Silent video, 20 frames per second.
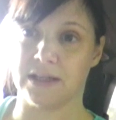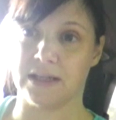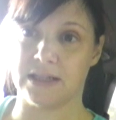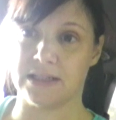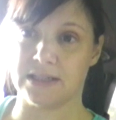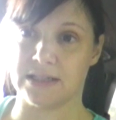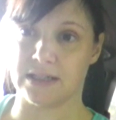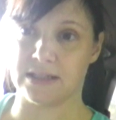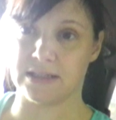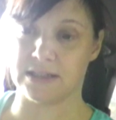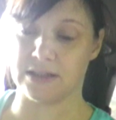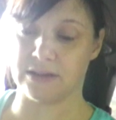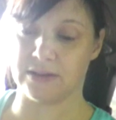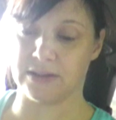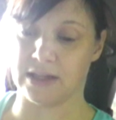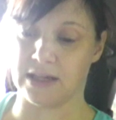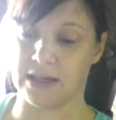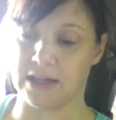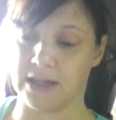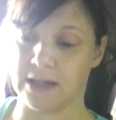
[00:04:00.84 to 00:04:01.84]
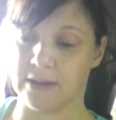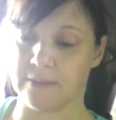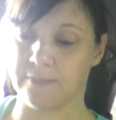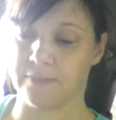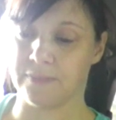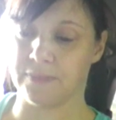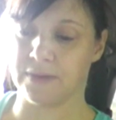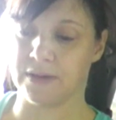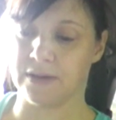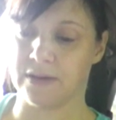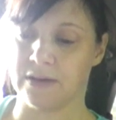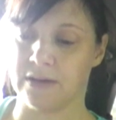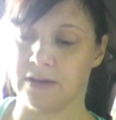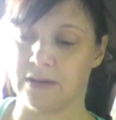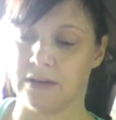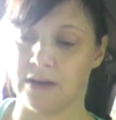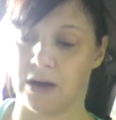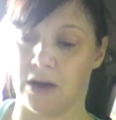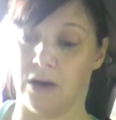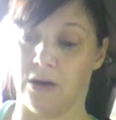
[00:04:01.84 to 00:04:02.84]
he said silkily.
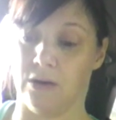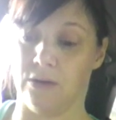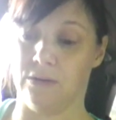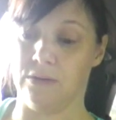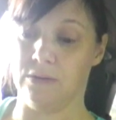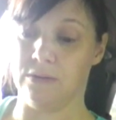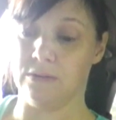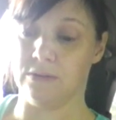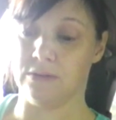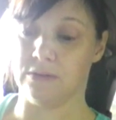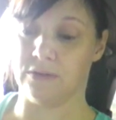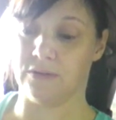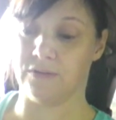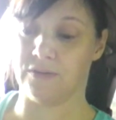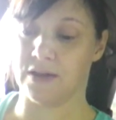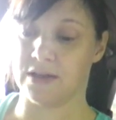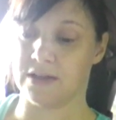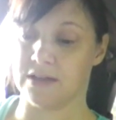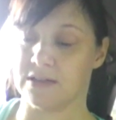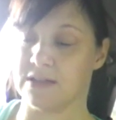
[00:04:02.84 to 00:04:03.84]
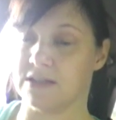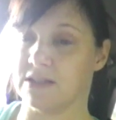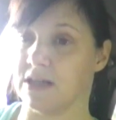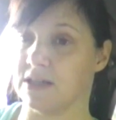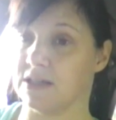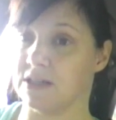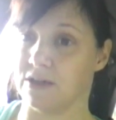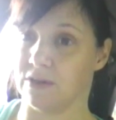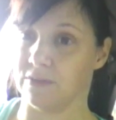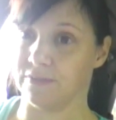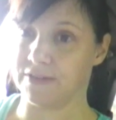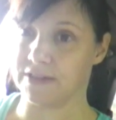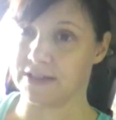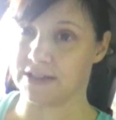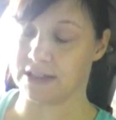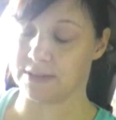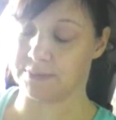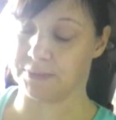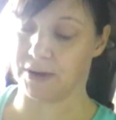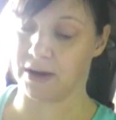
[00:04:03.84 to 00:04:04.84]
"Oh?" Fendar said in obvious
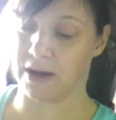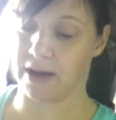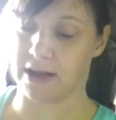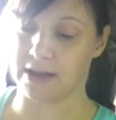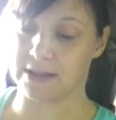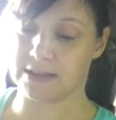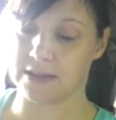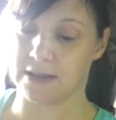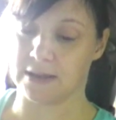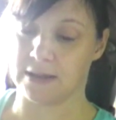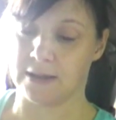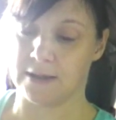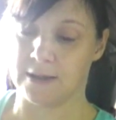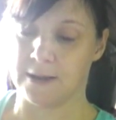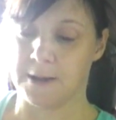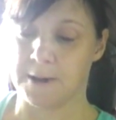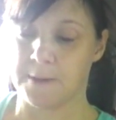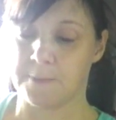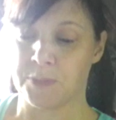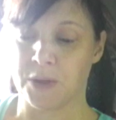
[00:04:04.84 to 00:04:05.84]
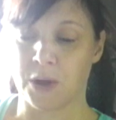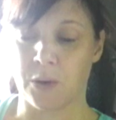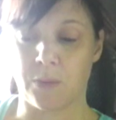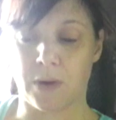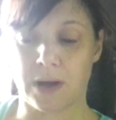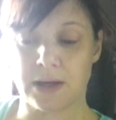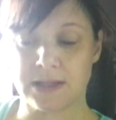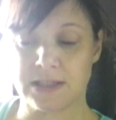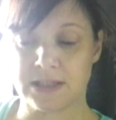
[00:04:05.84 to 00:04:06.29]
surprise. "While